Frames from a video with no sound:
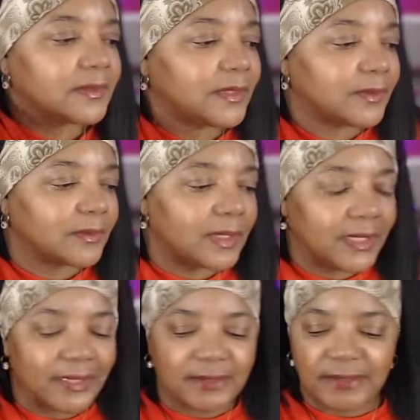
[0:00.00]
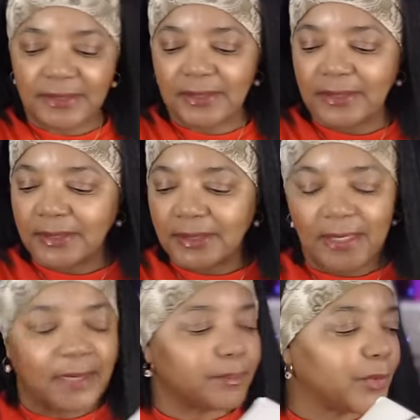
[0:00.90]
you know, glassy,
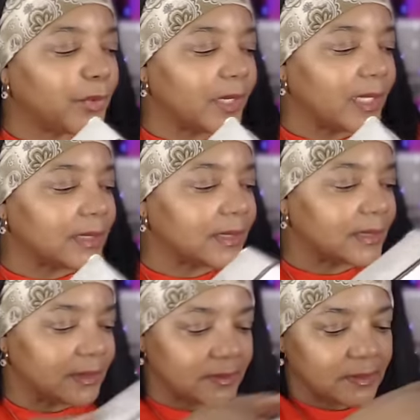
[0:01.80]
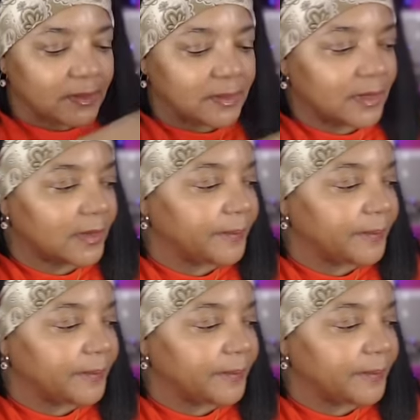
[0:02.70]
more elegant look.